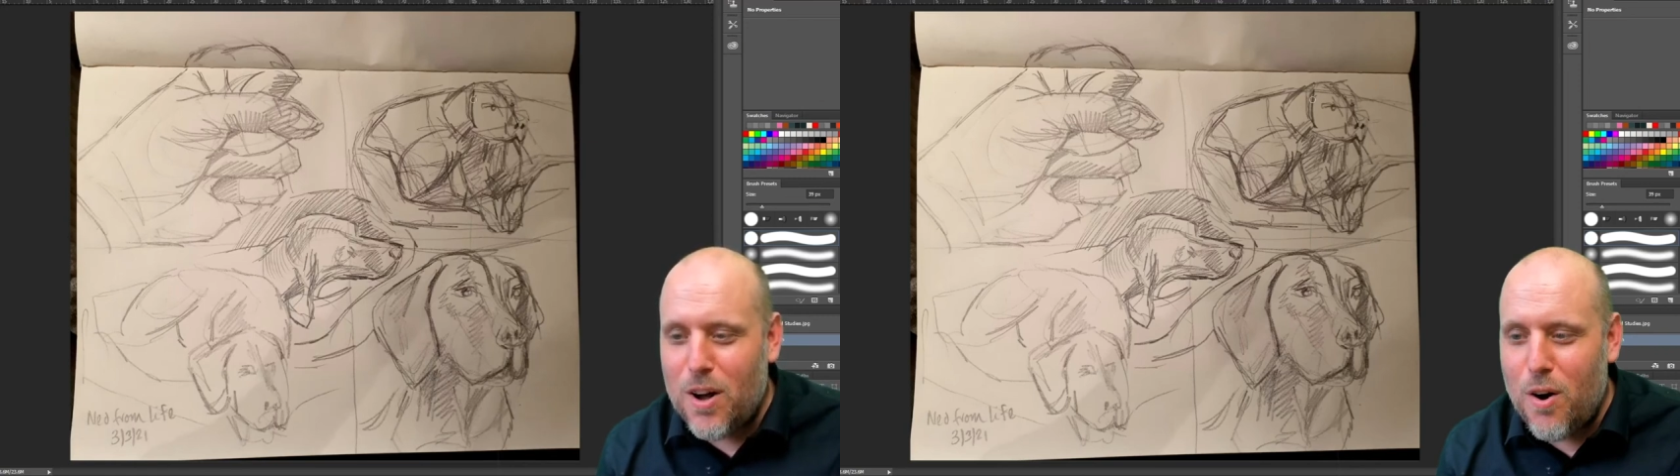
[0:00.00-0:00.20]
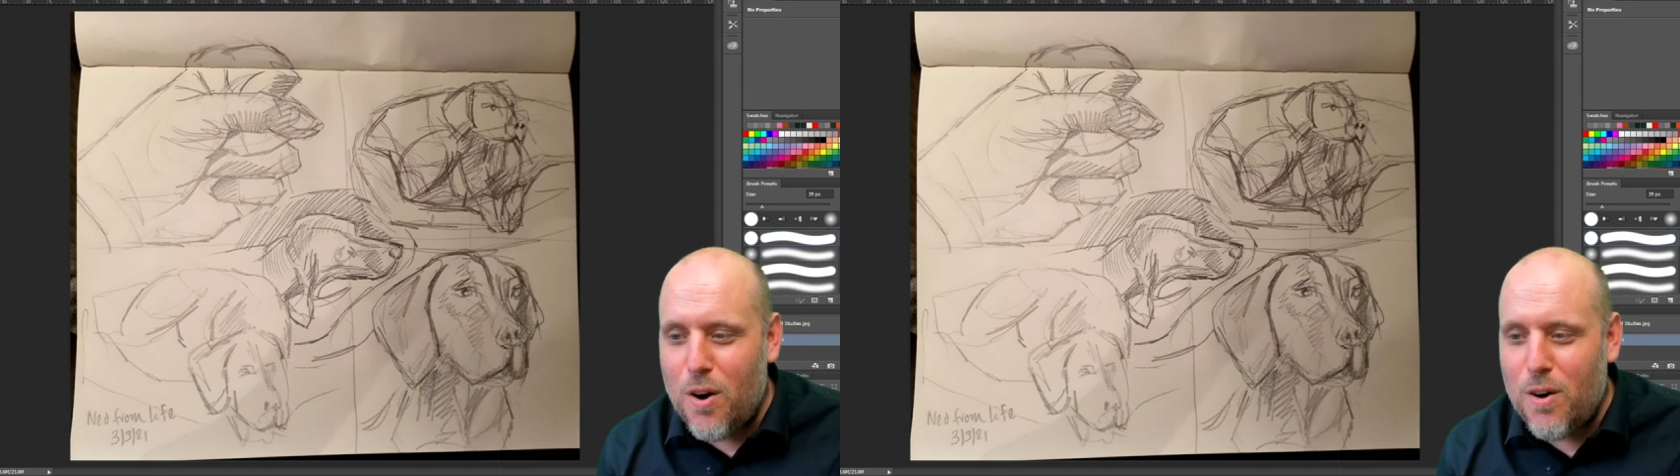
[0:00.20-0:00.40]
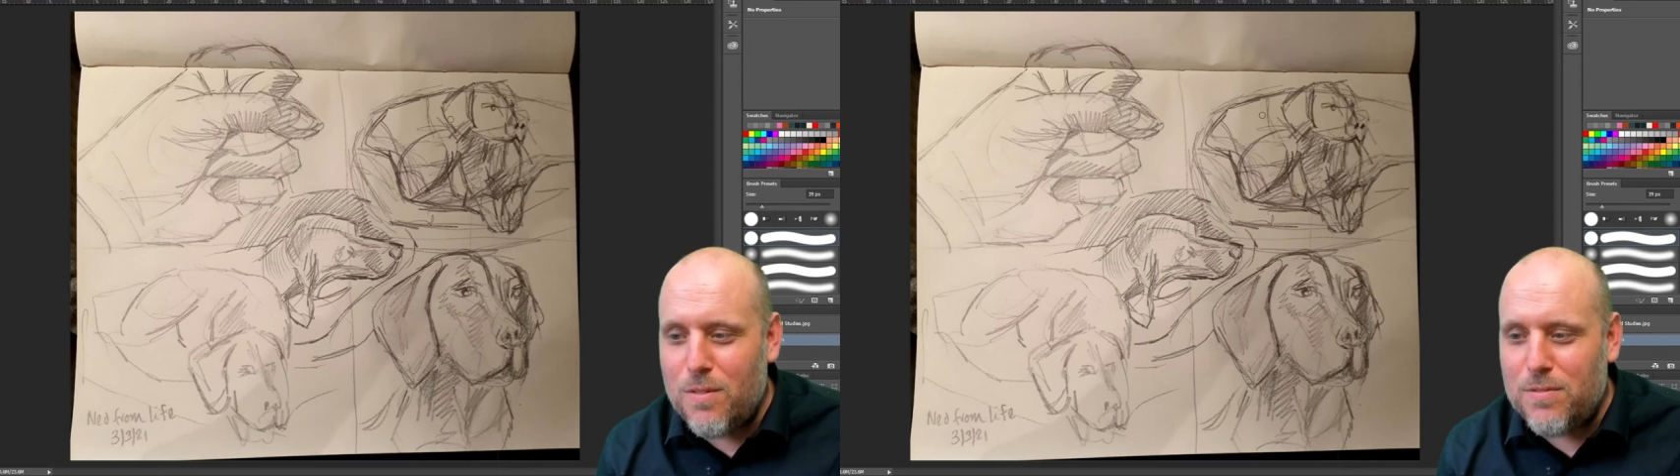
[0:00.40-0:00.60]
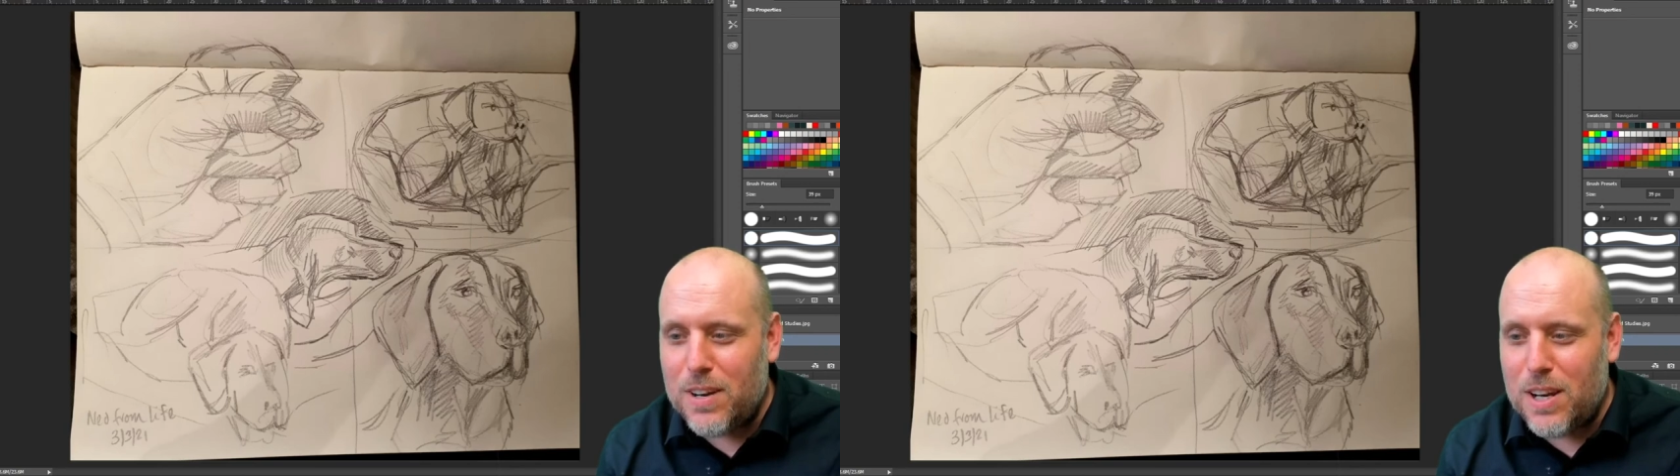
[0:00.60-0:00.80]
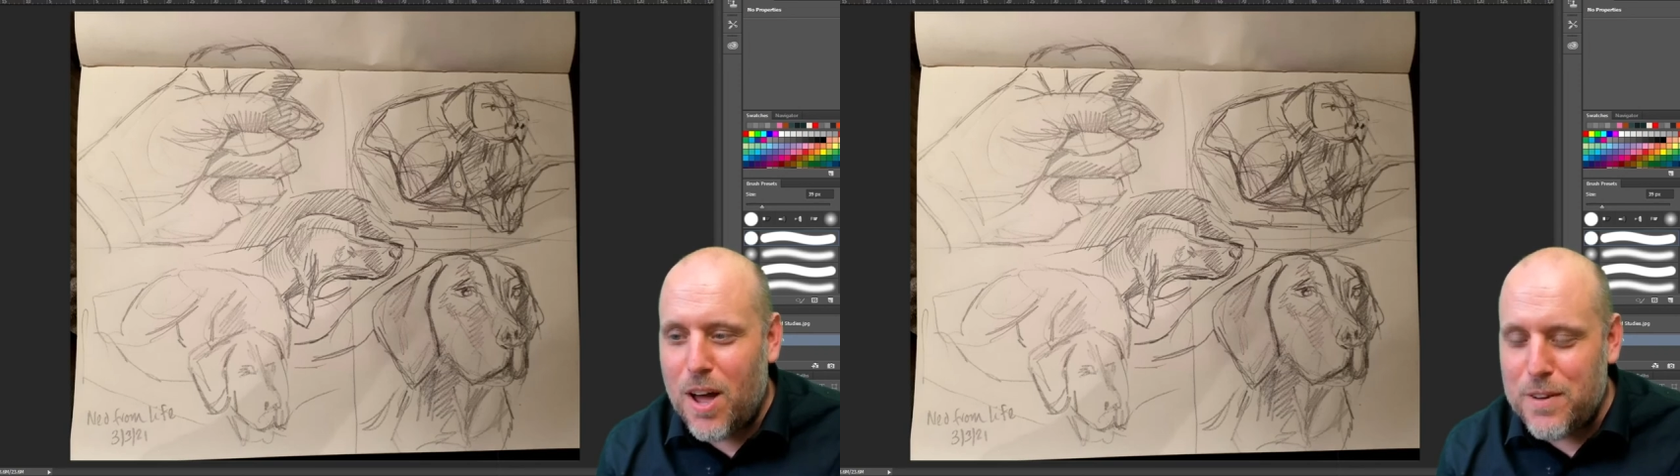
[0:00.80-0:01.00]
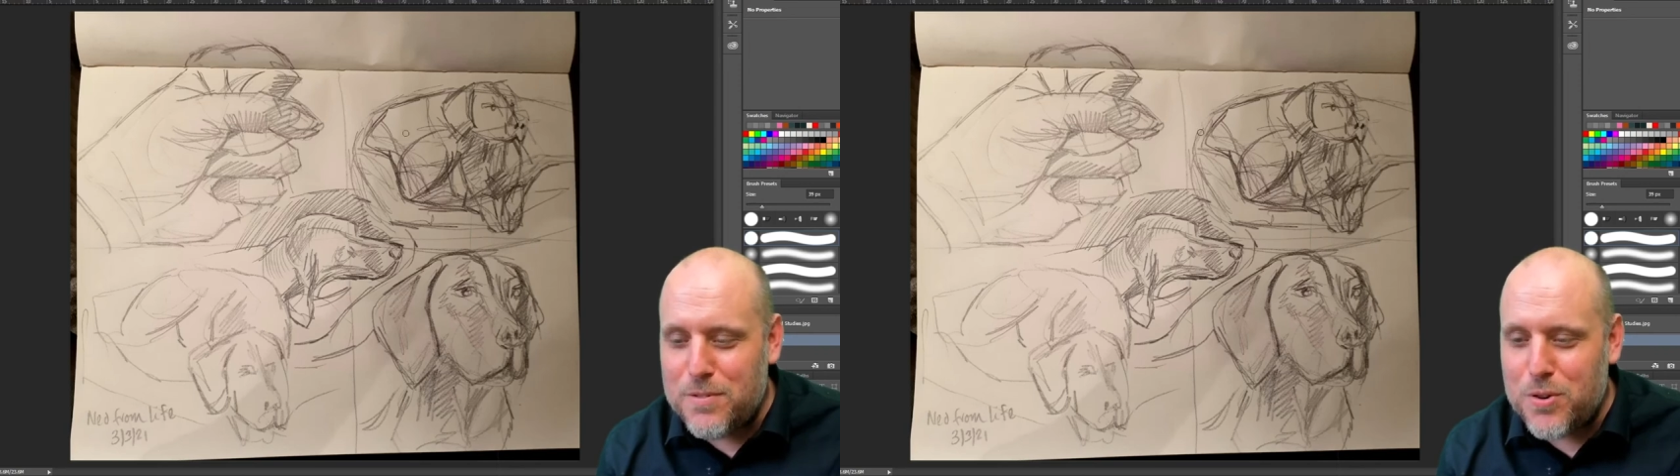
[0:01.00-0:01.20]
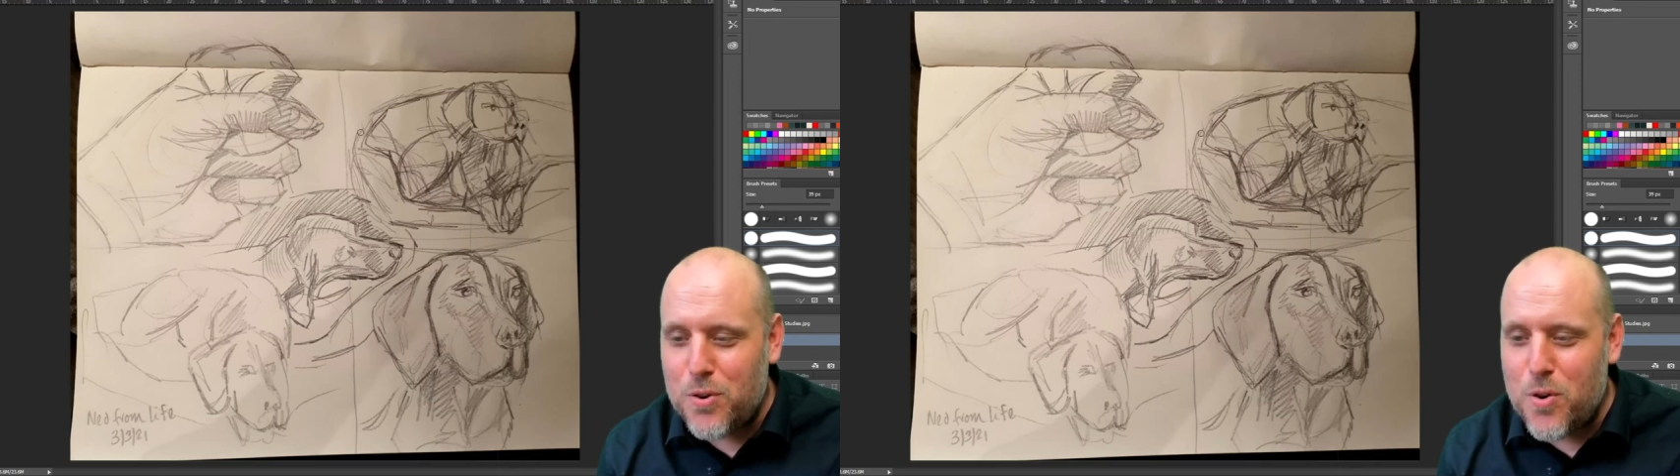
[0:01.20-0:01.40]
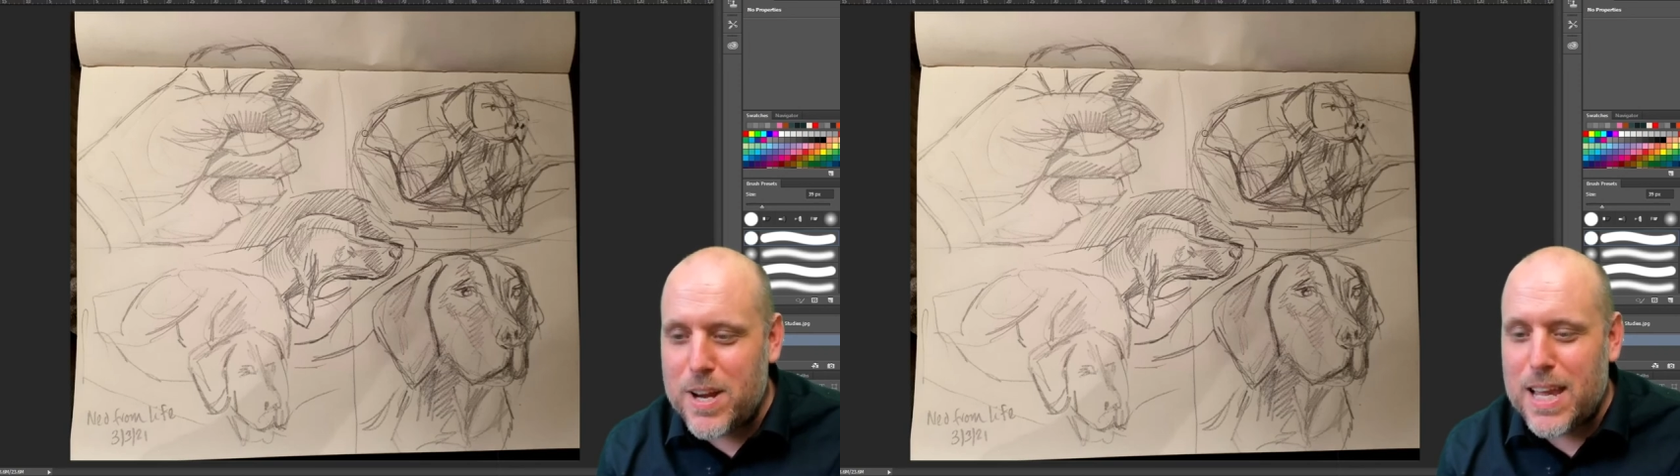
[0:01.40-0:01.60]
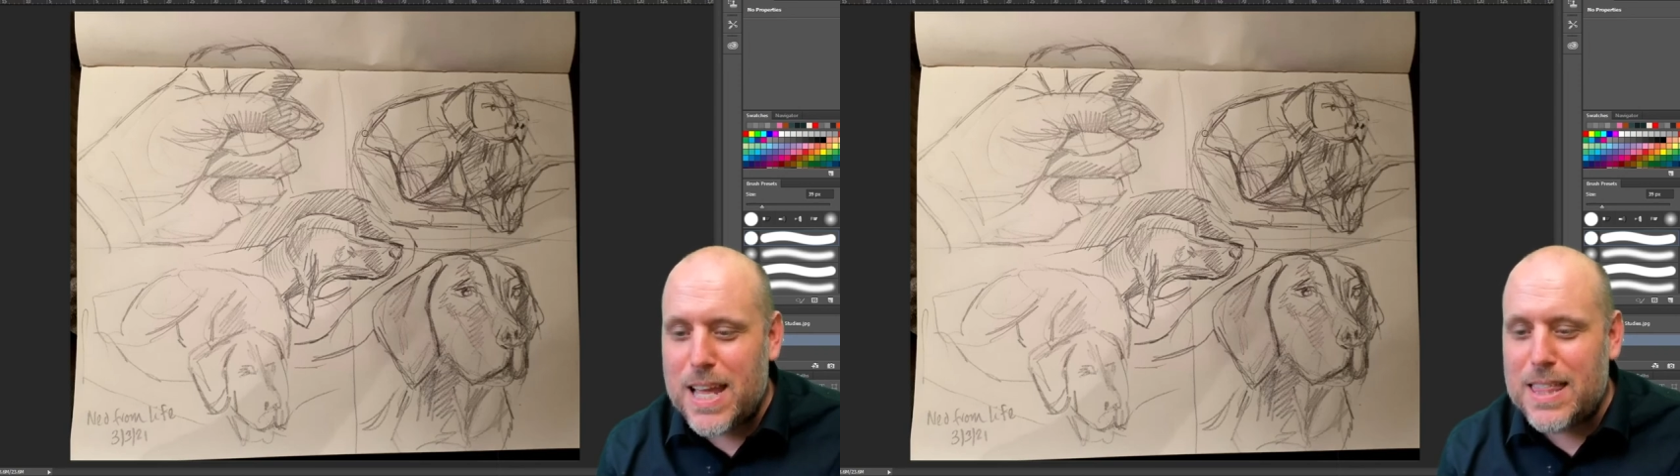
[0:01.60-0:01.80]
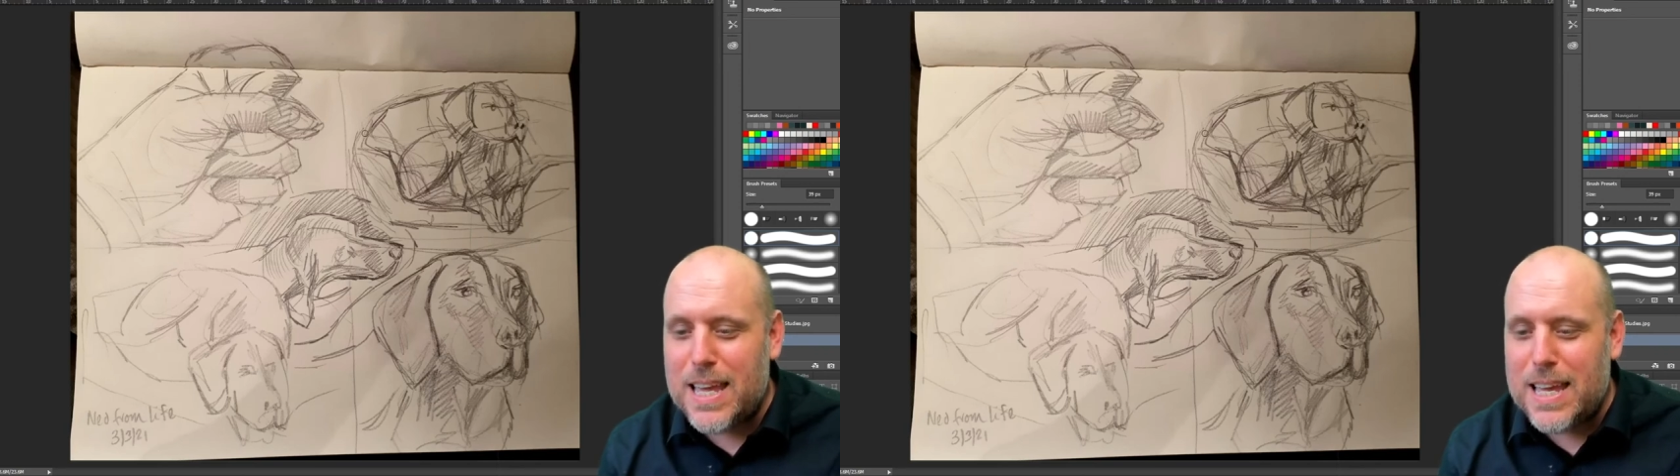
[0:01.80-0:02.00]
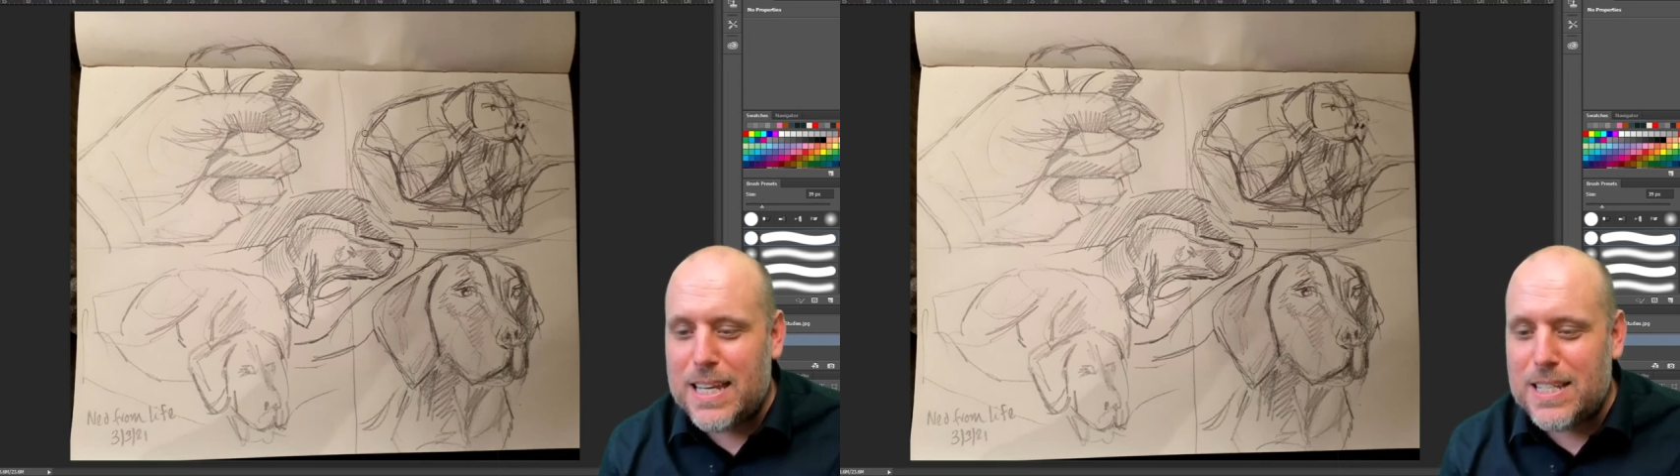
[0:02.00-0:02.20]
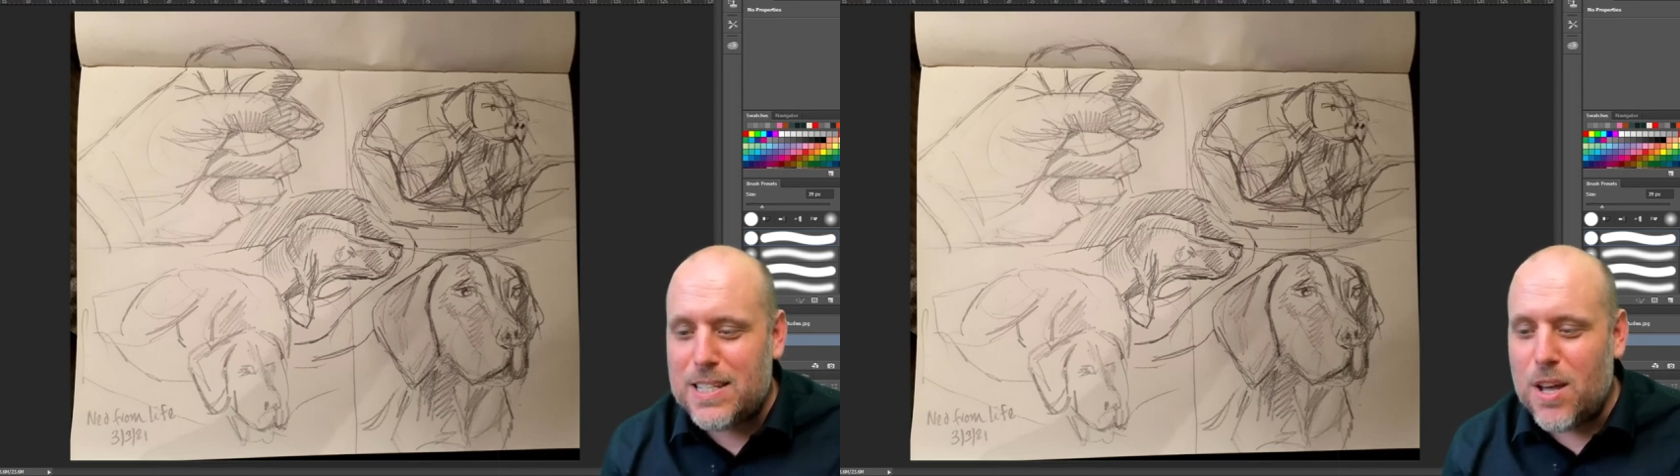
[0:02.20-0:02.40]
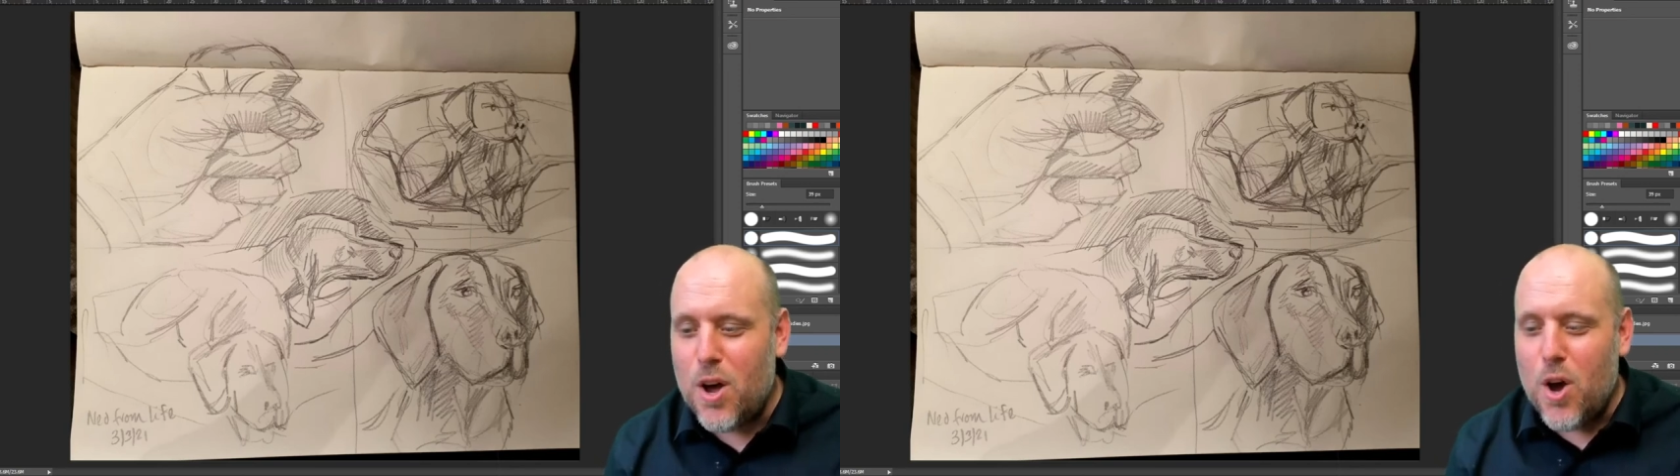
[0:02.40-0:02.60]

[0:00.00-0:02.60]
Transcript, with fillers: of life drawing in that it's